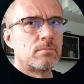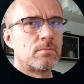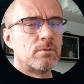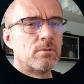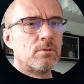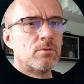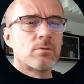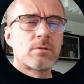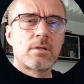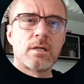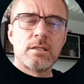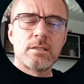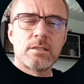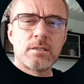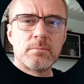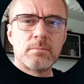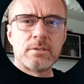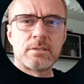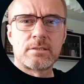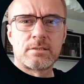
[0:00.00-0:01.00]
look a little
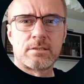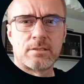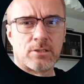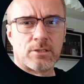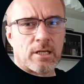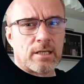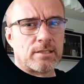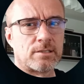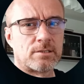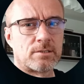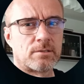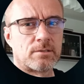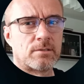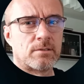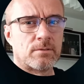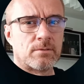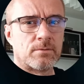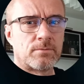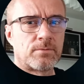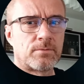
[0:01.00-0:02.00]
bit strange
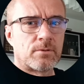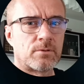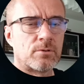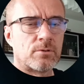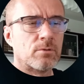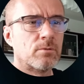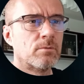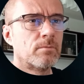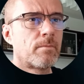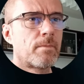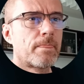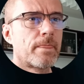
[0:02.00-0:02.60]
for you.